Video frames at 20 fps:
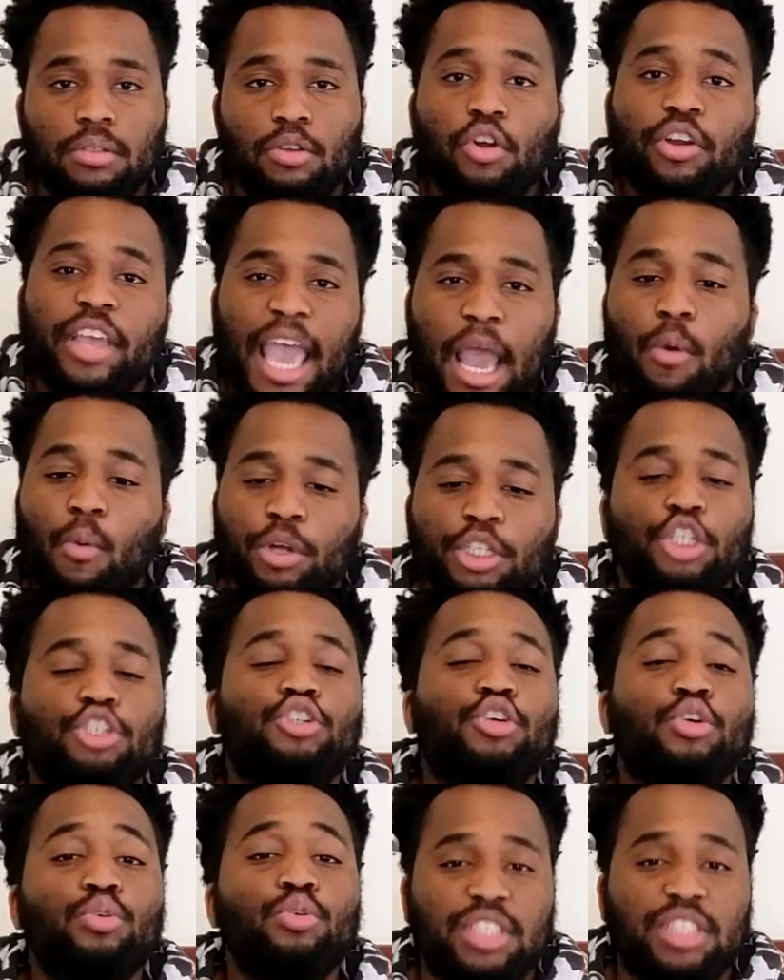Look at what the
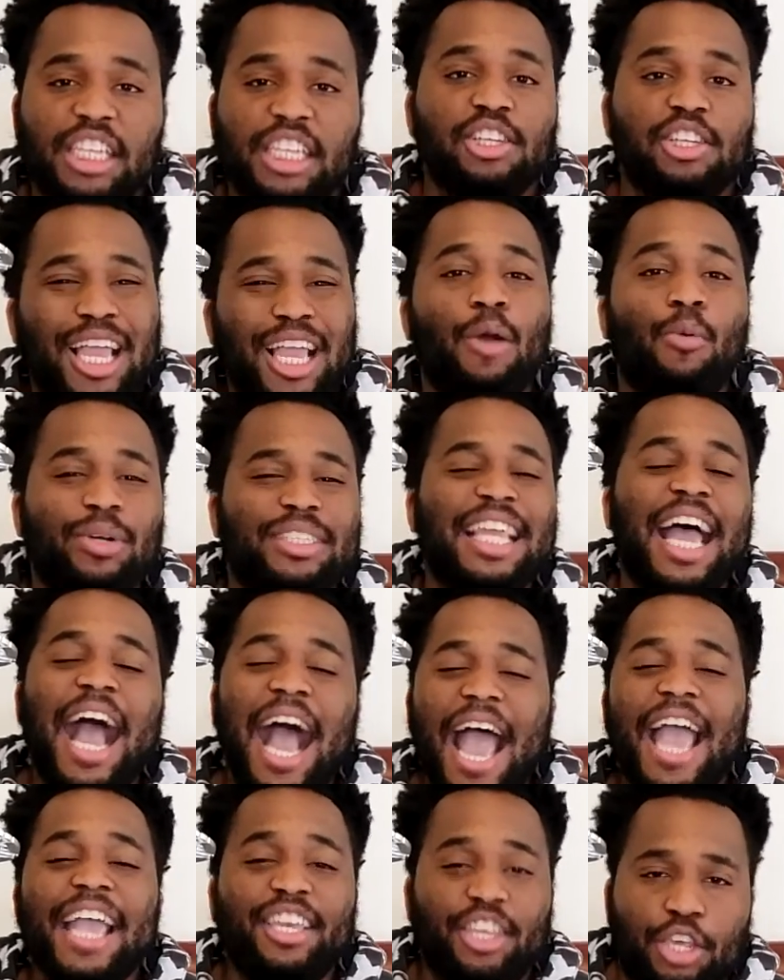truth is. Look at what the
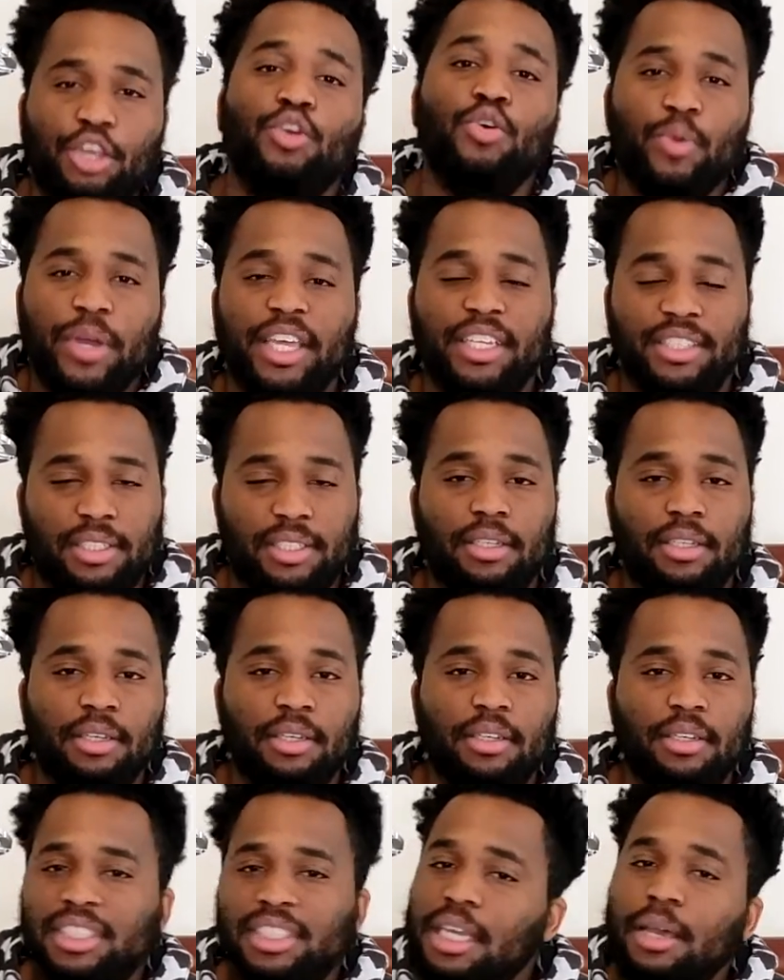IQ is.
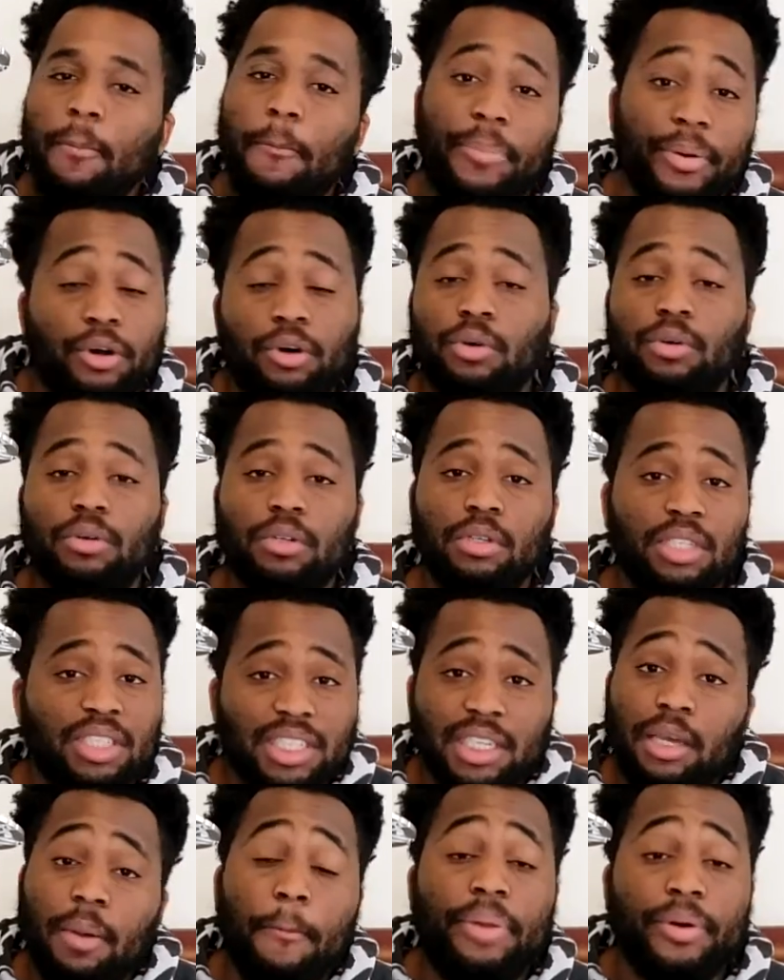Simple.
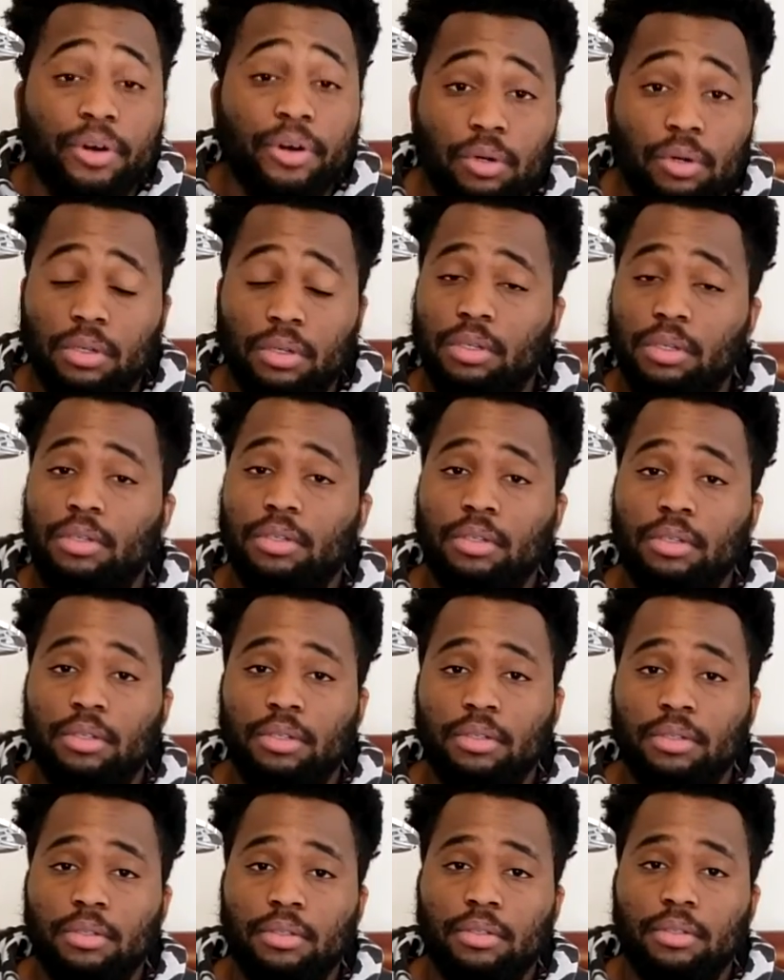Simple.
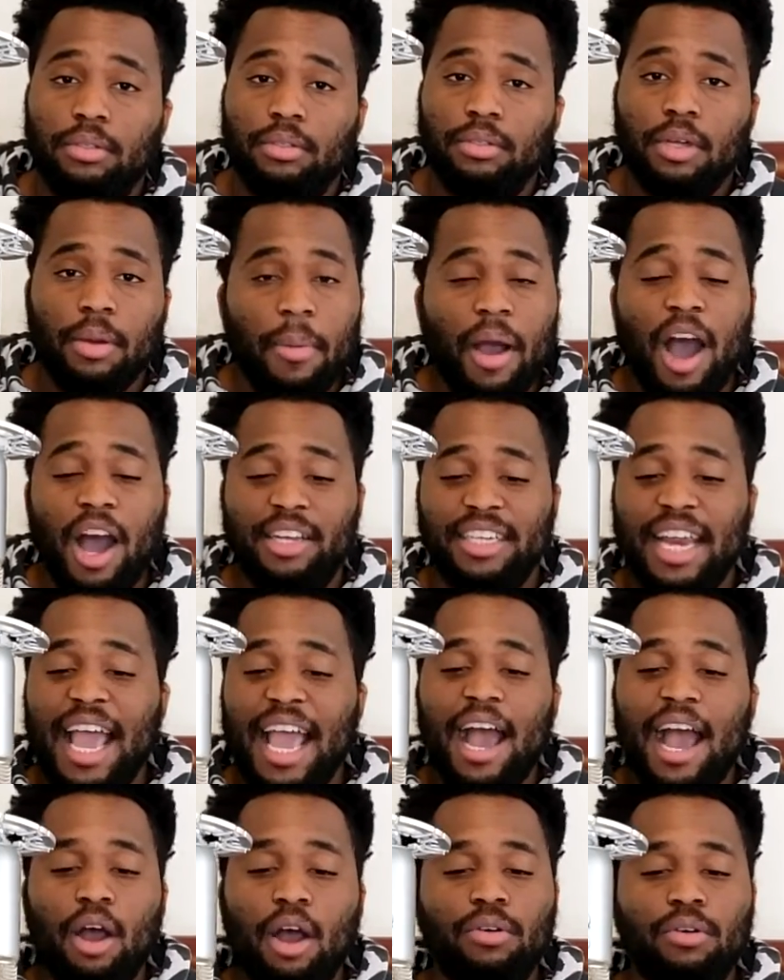Come on
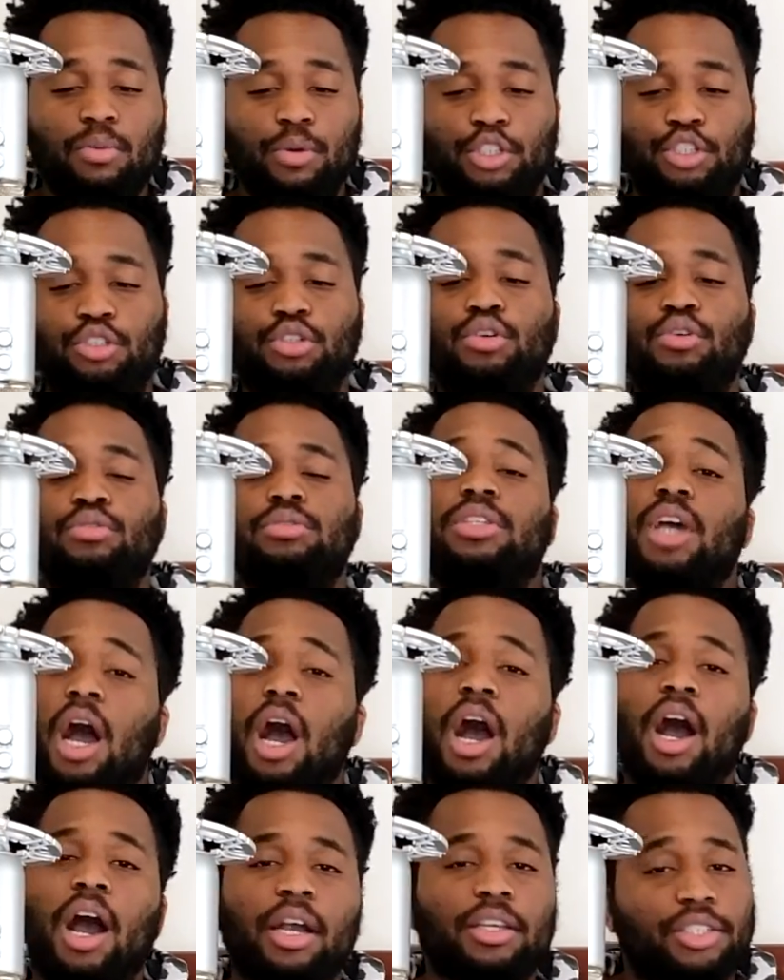now. When truth
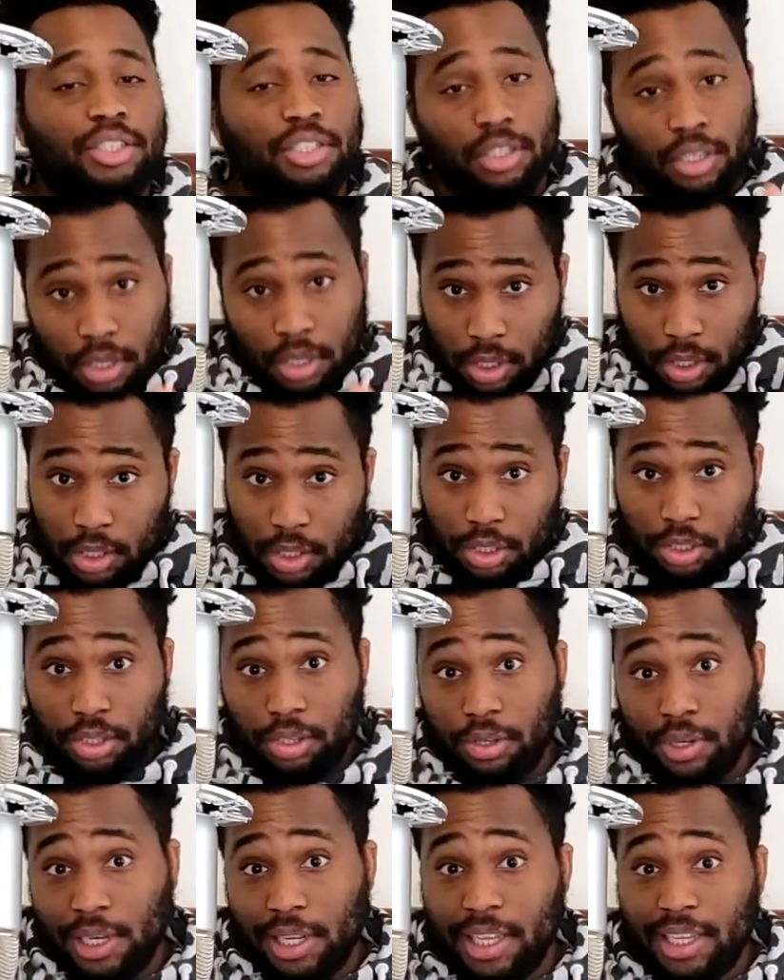talks,
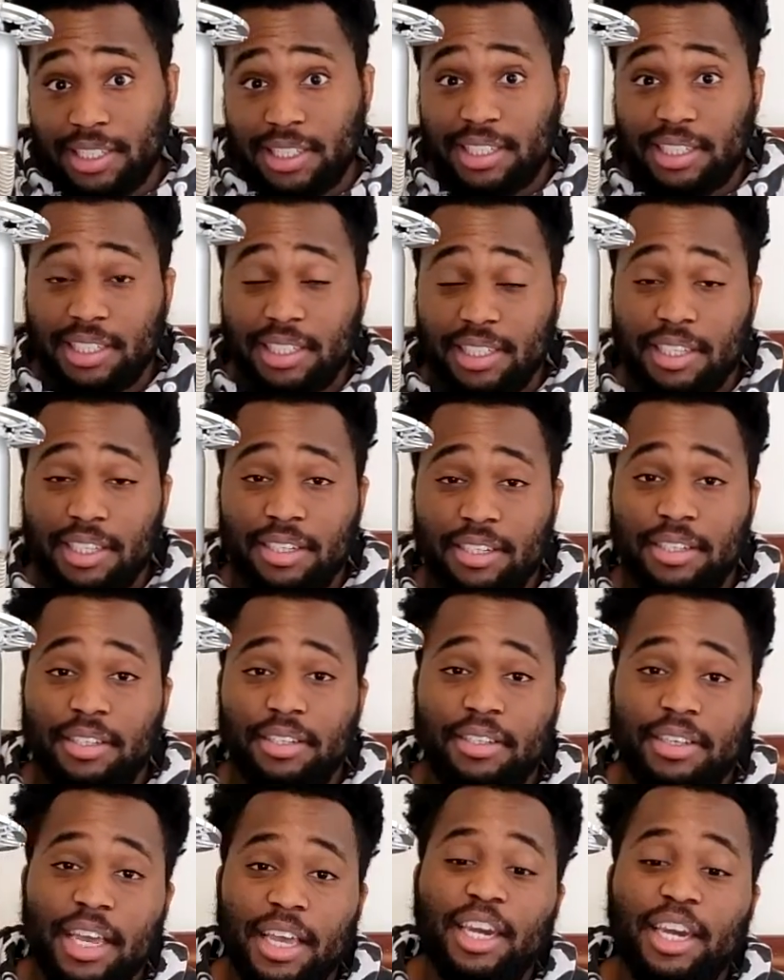you listen.
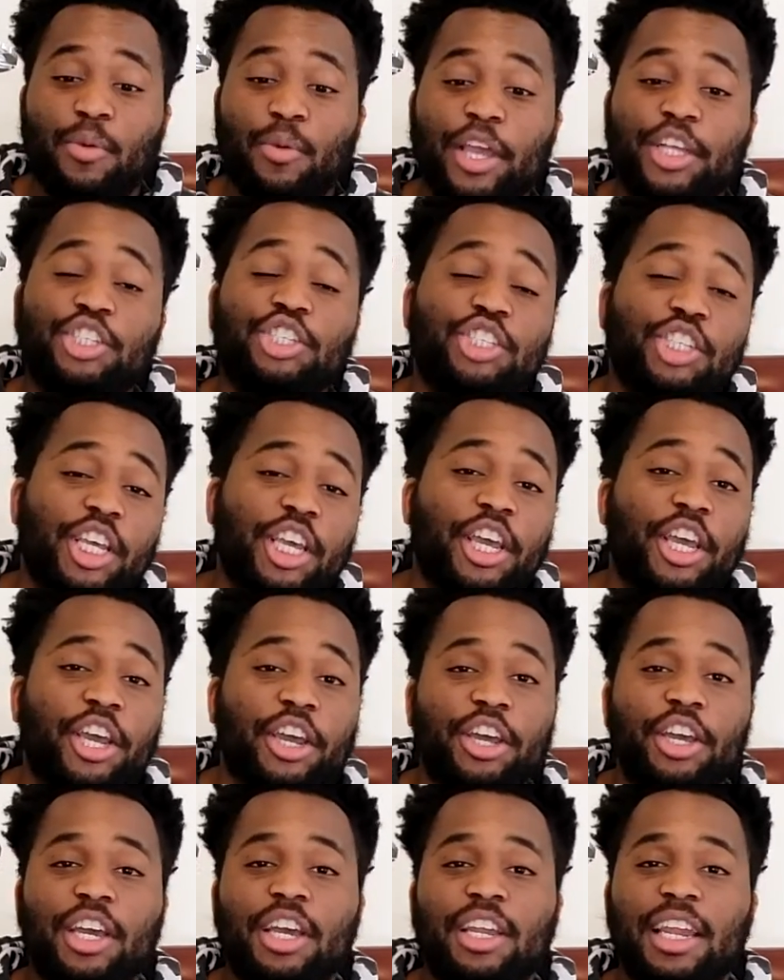Anyway,
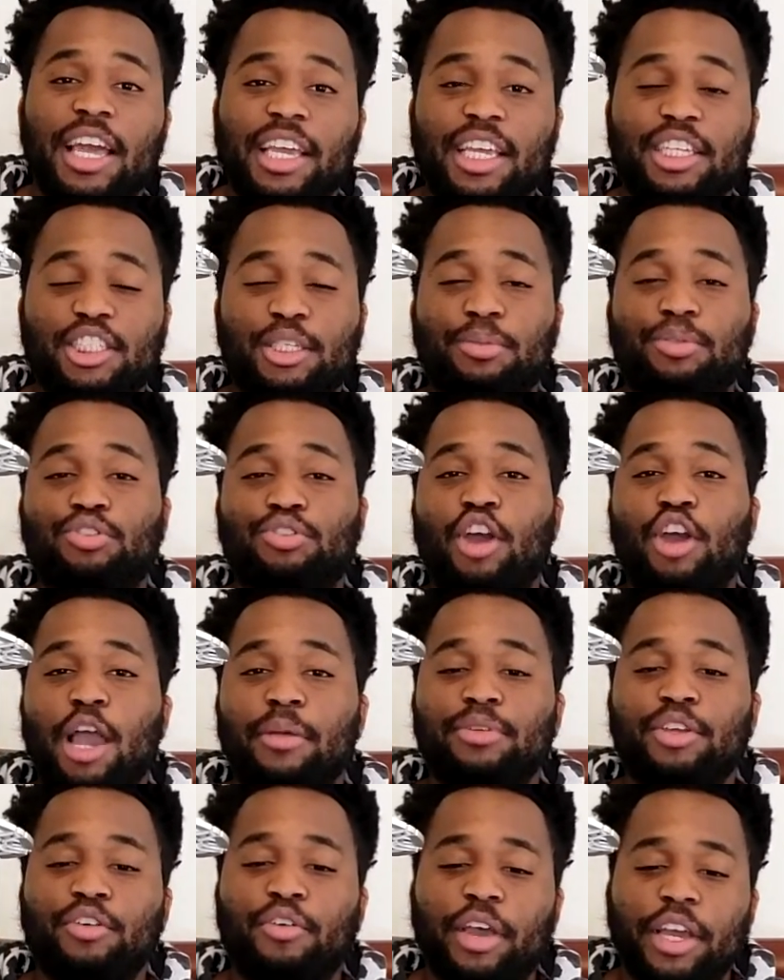share, like, and
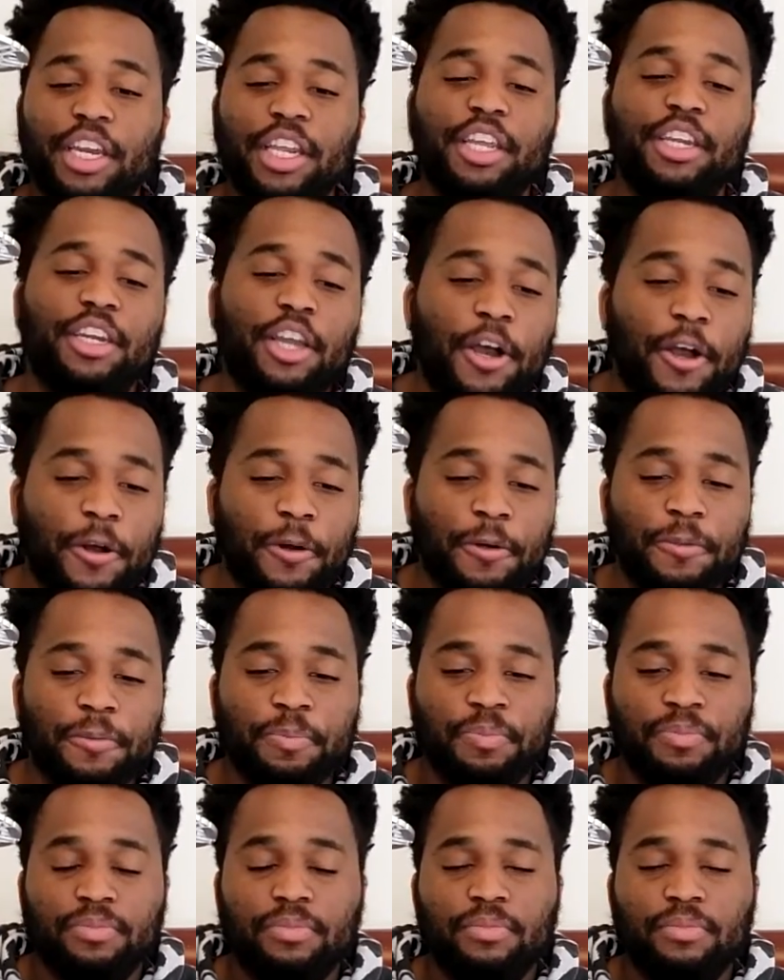subscribe. You already know.